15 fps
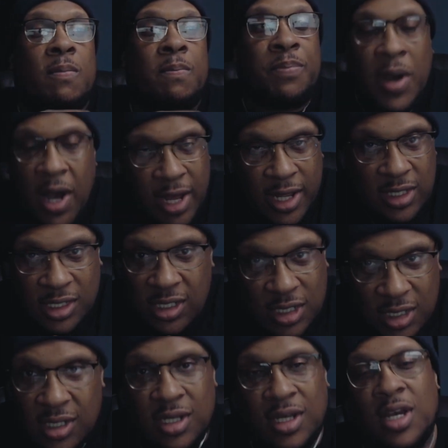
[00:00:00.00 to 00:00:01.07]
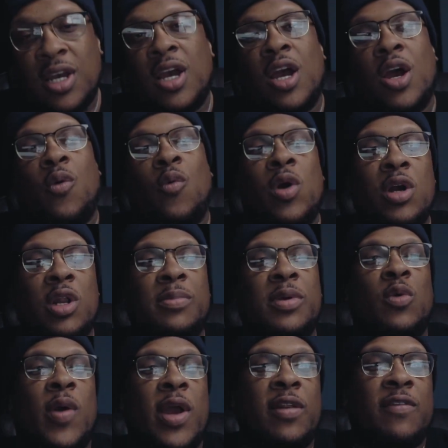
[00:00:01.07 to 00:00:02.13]
But we're going to
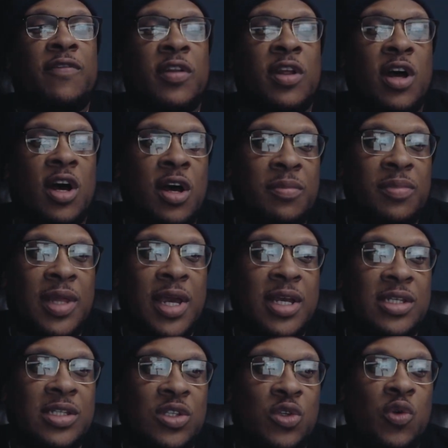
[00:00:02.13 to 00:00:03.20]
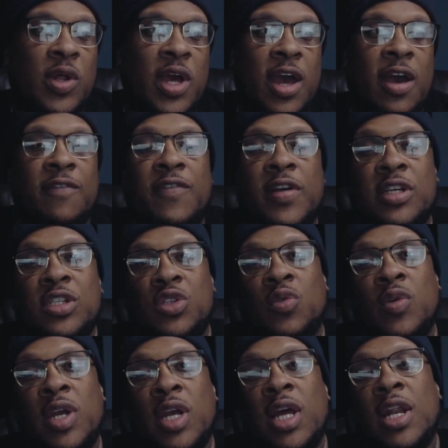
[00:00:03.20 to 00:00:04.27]
be waiting for the updates to the
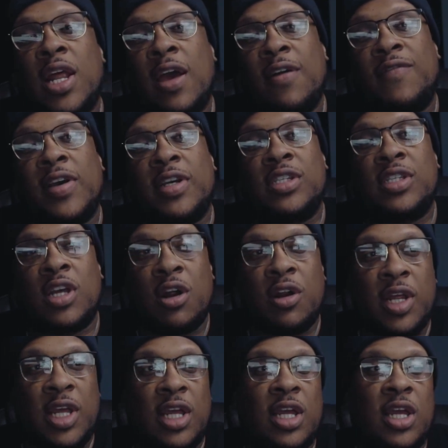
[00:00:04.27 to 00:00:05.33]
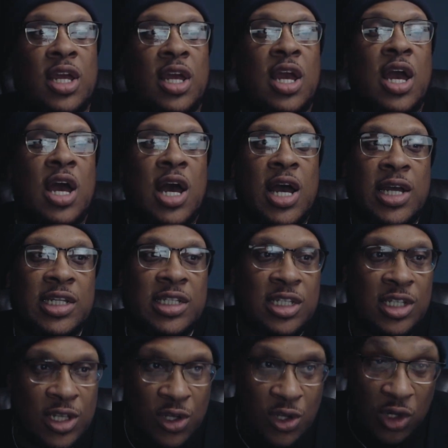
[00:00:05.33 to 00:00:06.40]
FX3 and the FX30
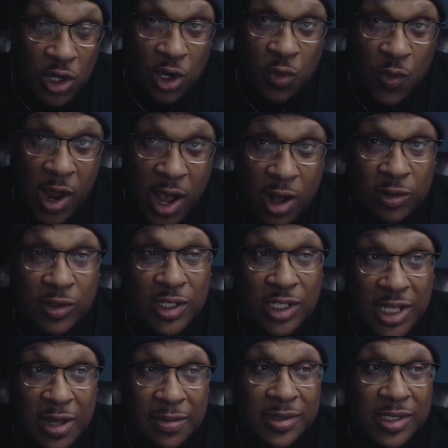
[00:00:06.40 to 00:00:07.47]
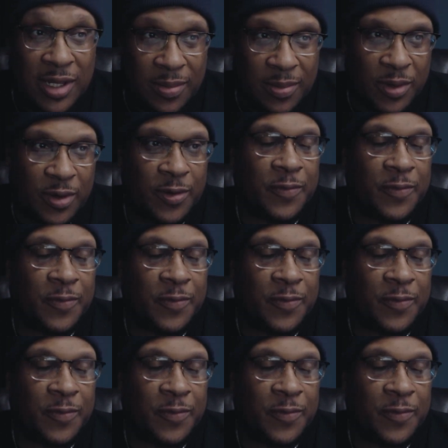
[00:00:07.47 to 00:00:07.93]
until around September.